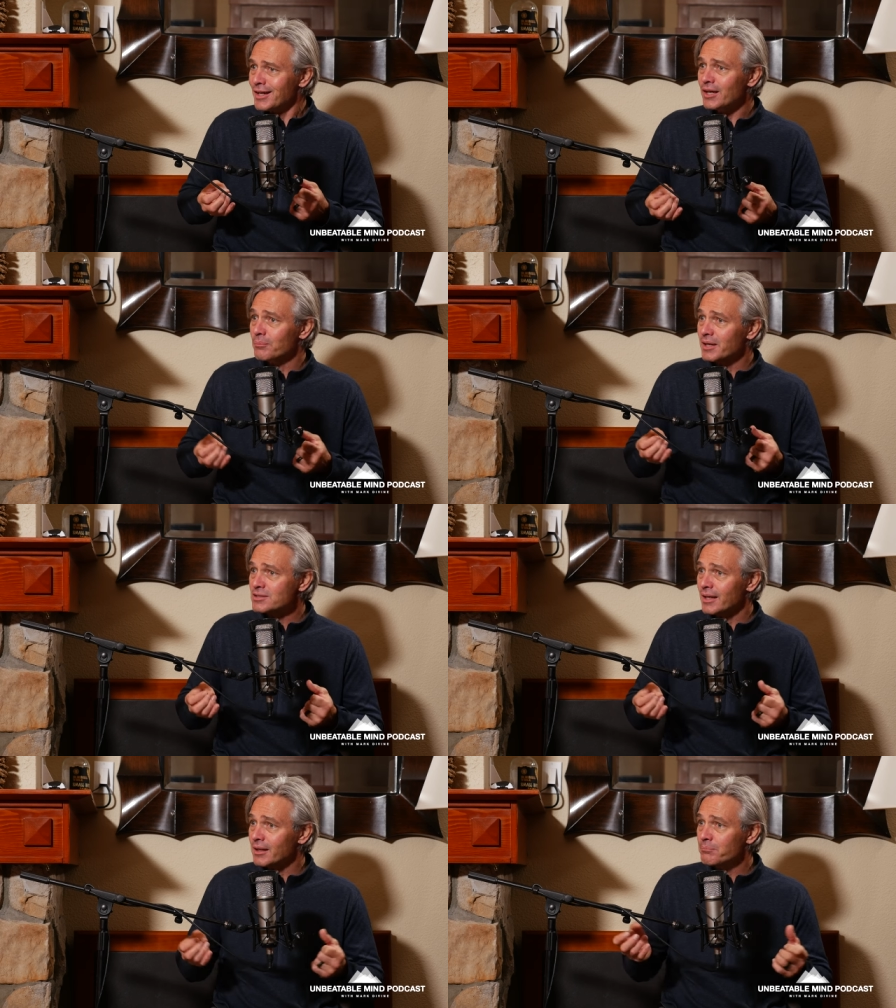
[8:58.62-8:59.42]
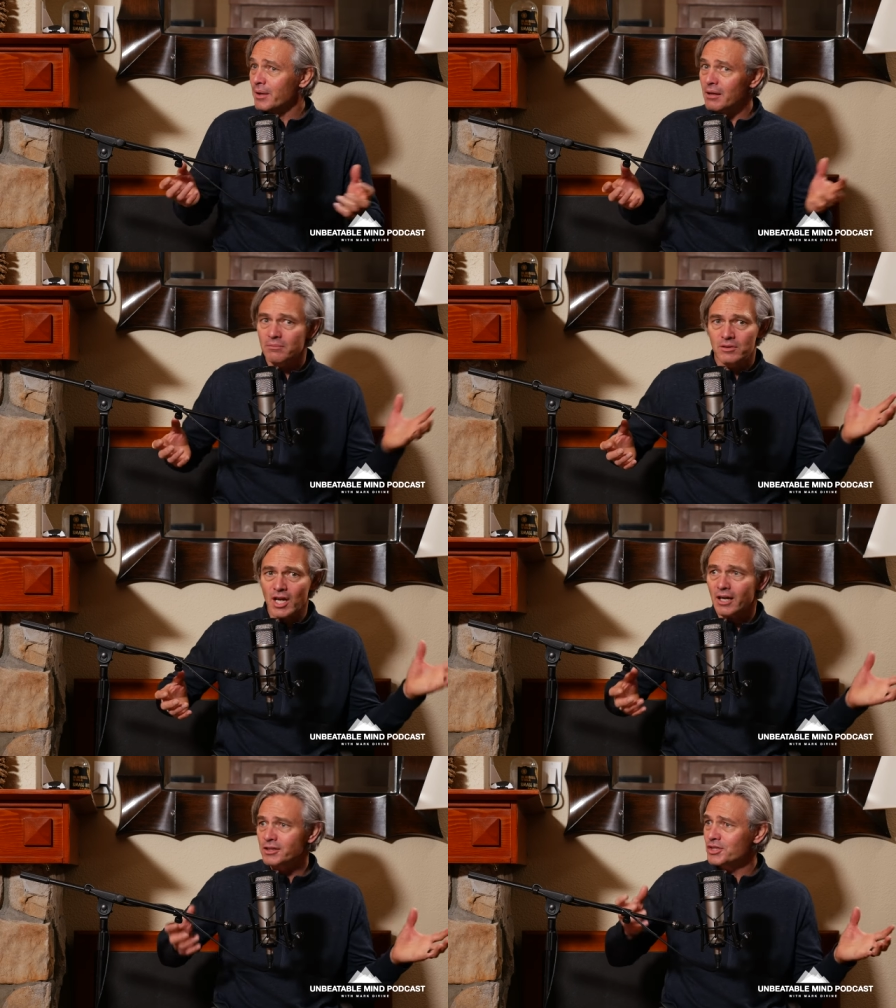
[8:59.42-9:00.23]
you know, I mean, it's like and, and
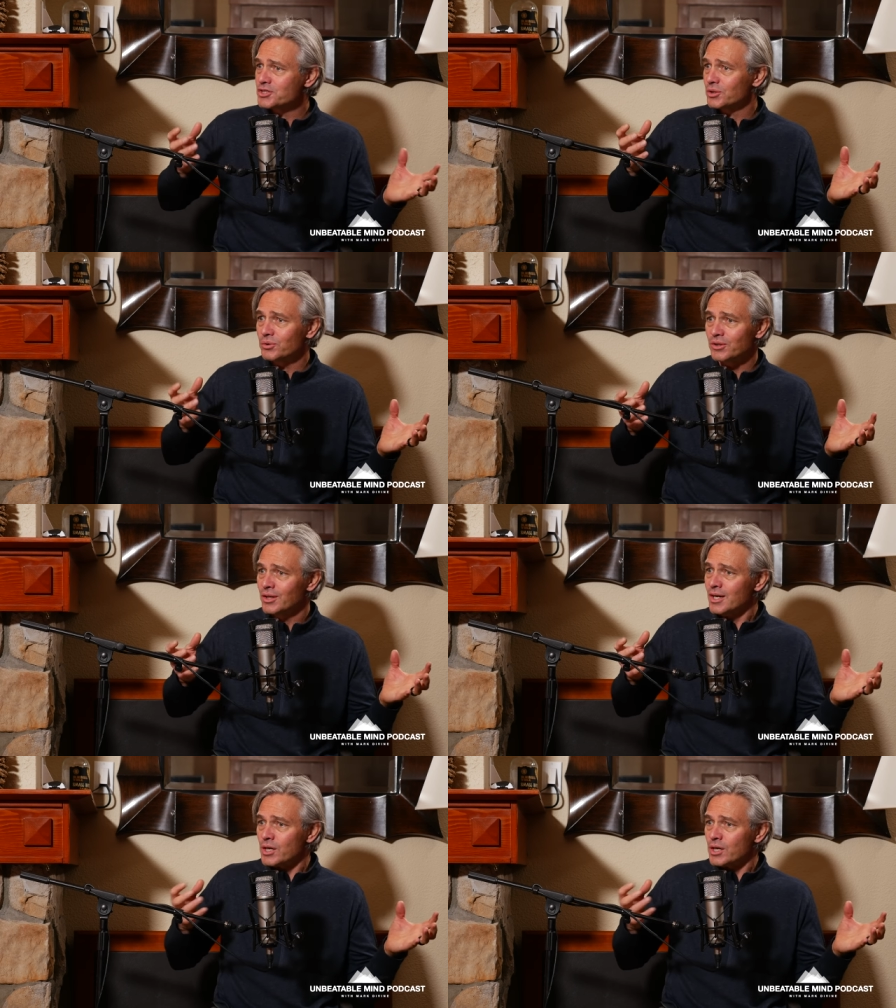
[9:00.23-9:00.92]
doctors who are